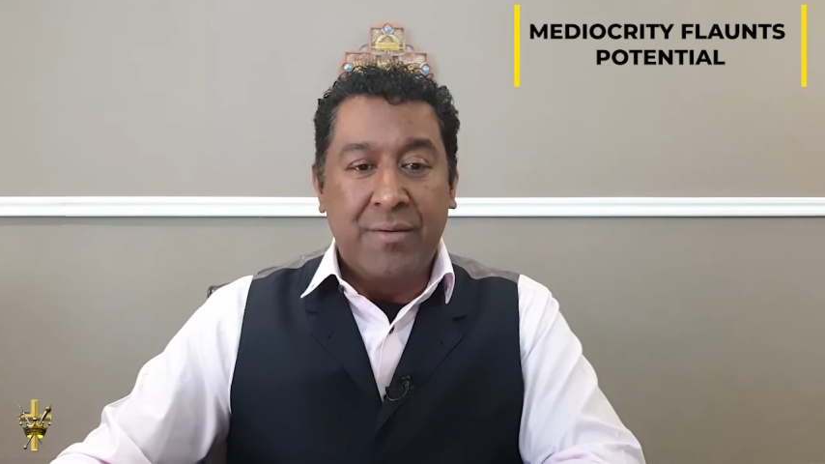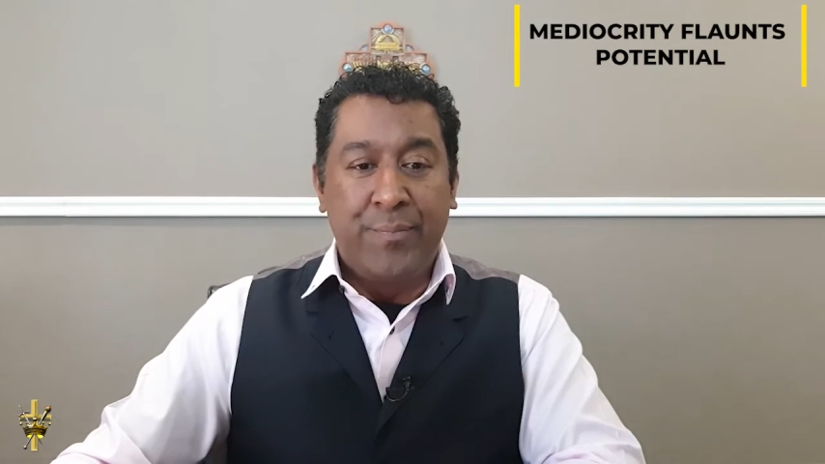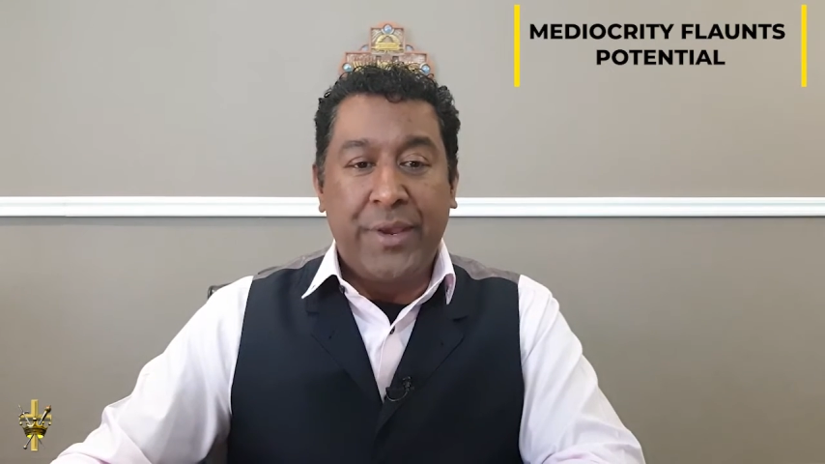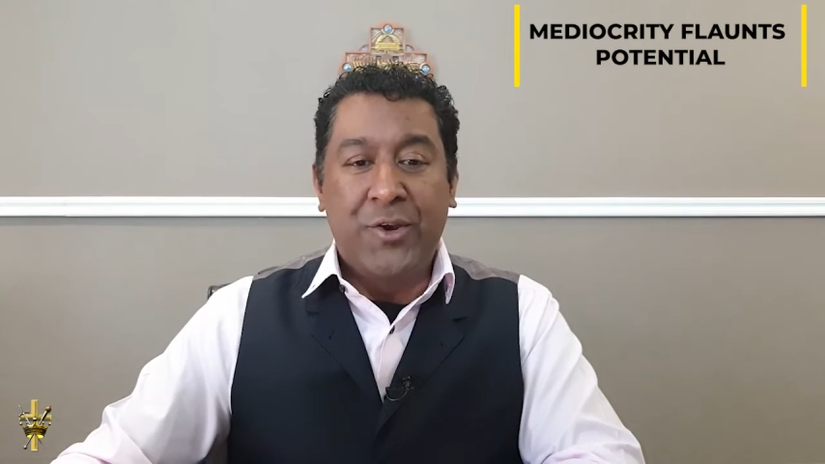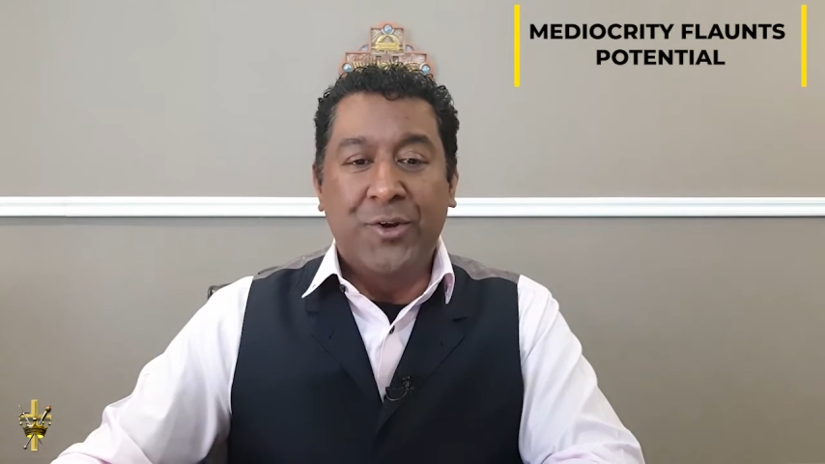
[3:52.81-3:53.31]

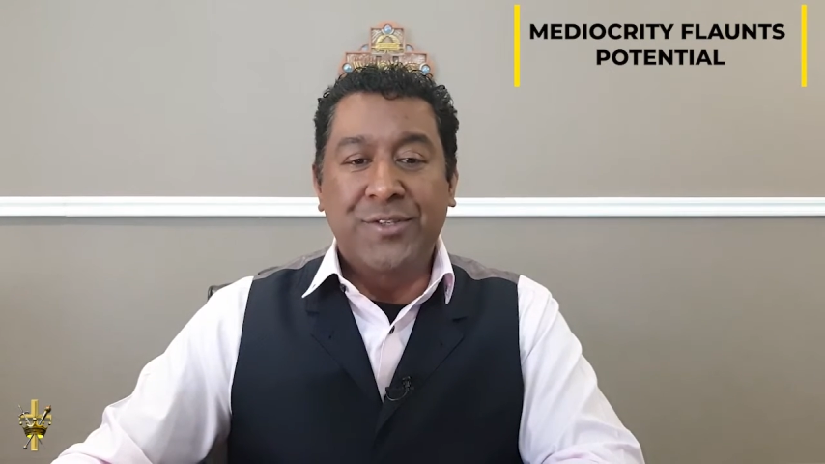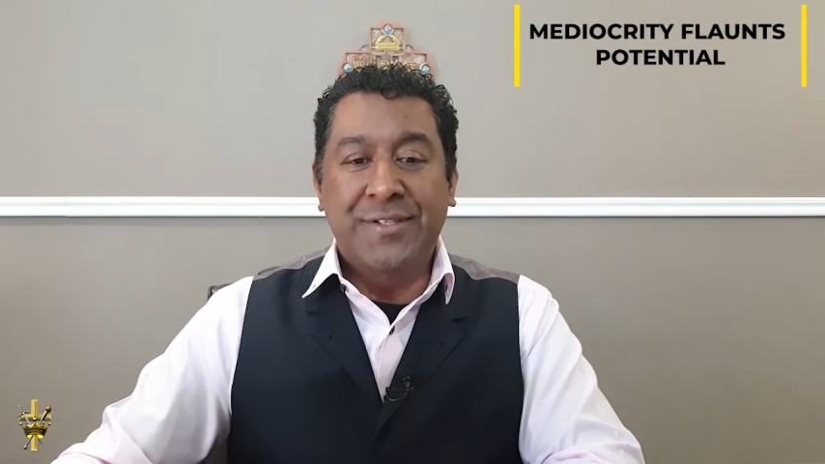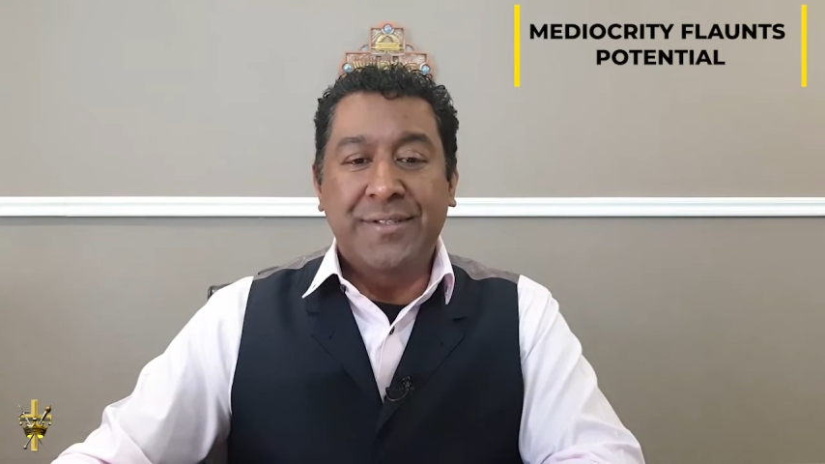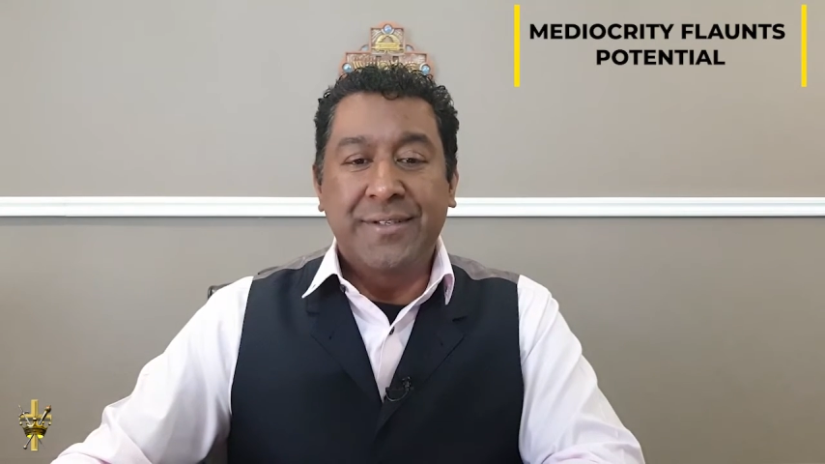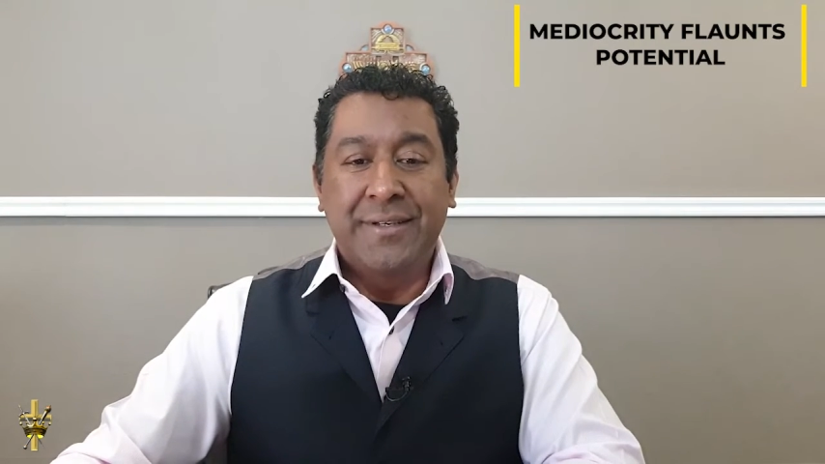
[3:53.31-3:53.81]

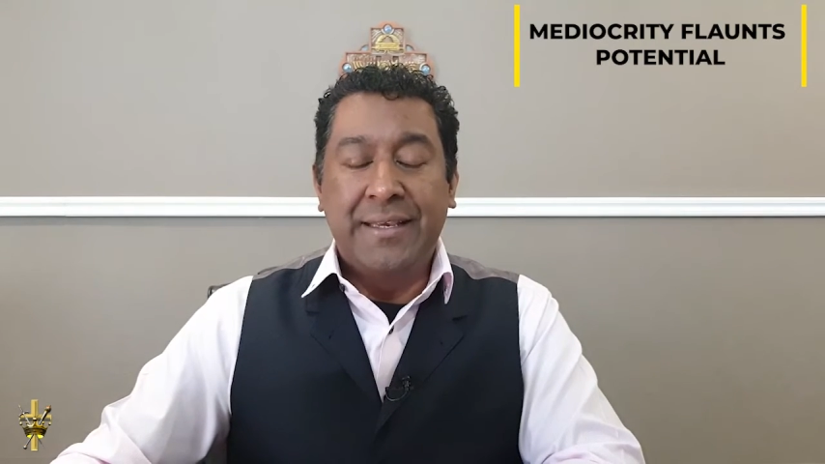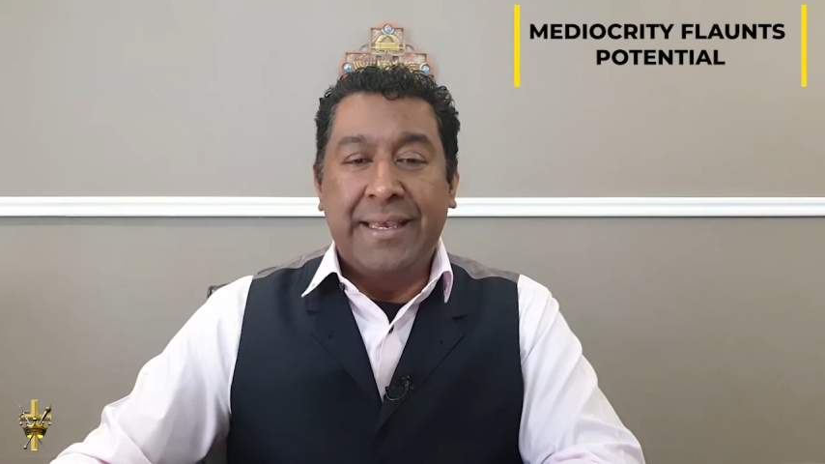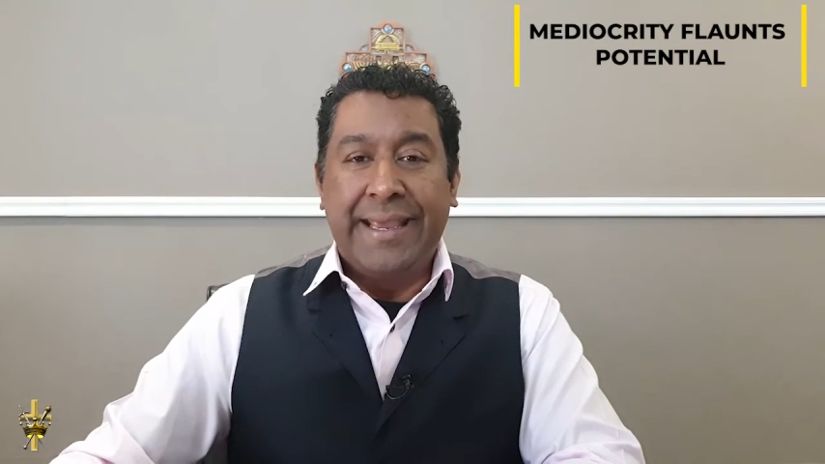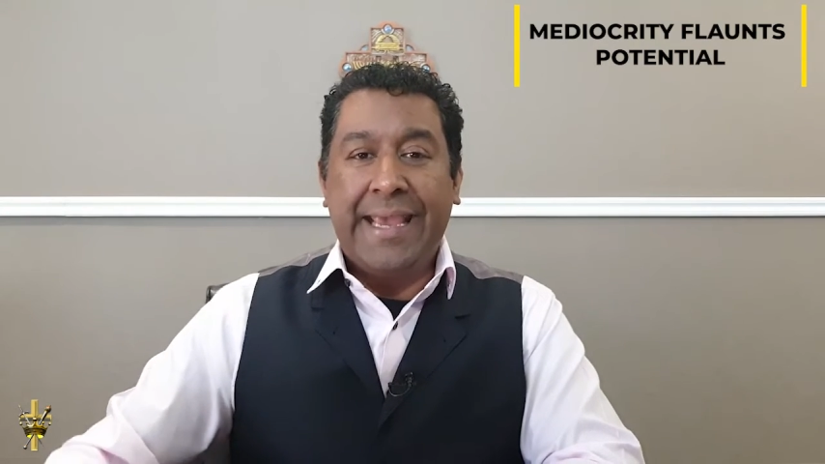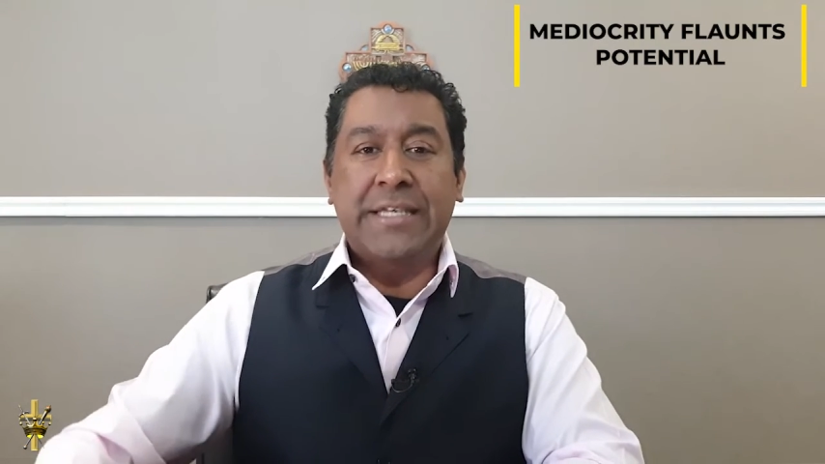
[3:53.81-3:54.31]
because
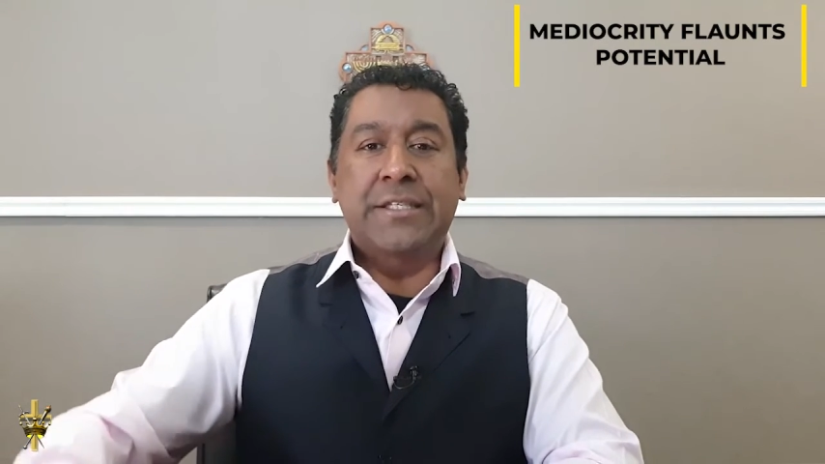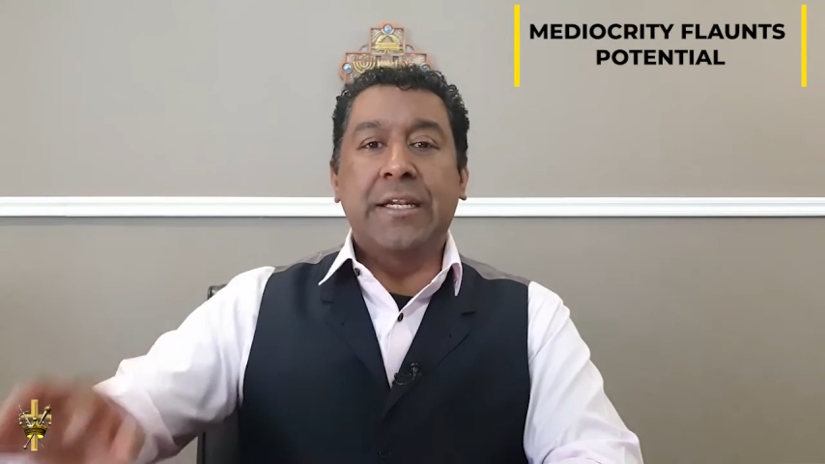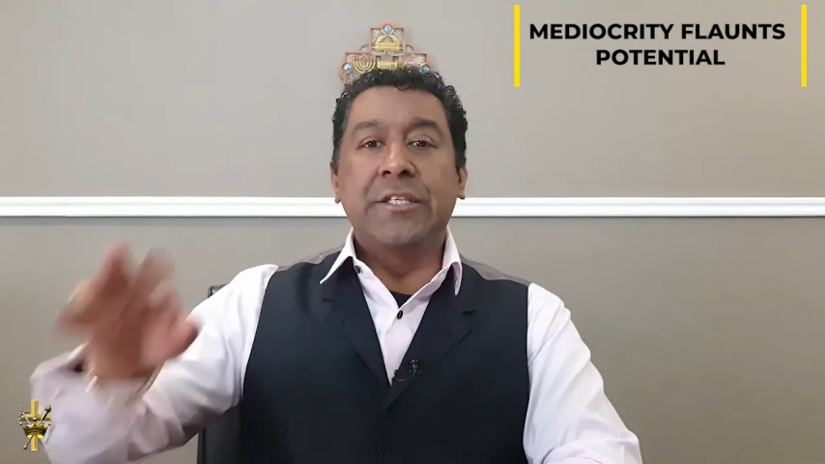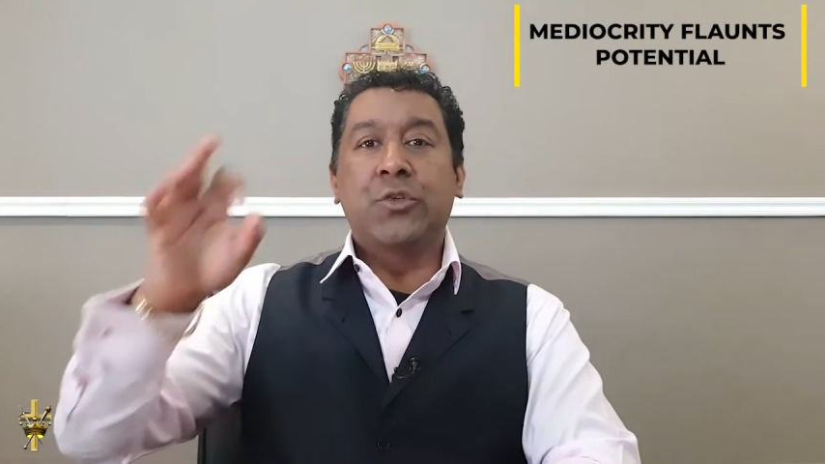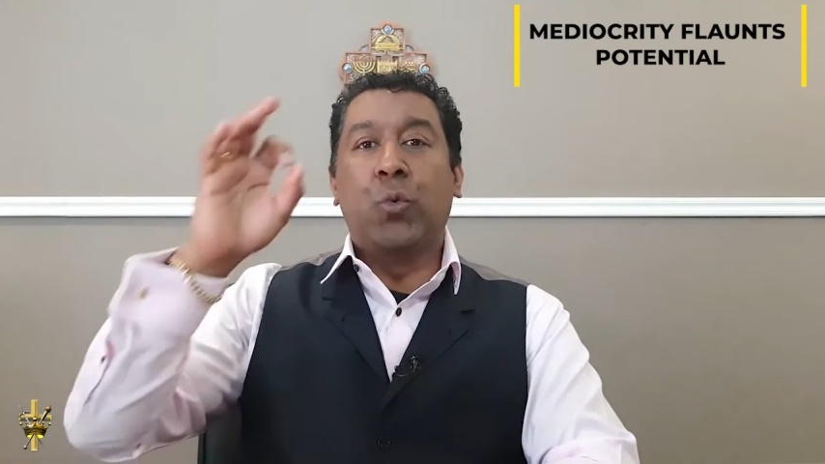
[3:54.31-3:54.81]
excellence